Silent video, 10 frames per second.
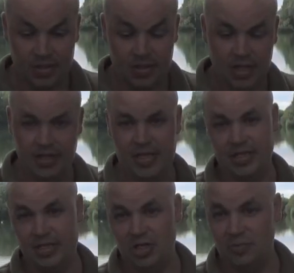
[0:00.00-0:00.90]
and then they
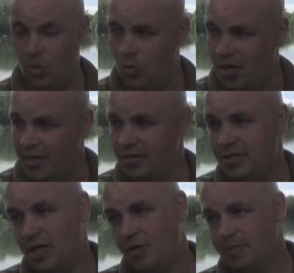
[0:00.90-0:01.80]
started spawning,
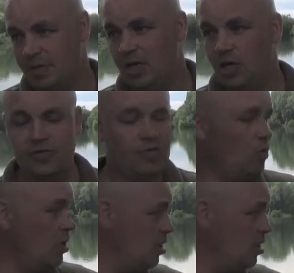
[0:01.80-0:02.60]
so it's been closed for a while,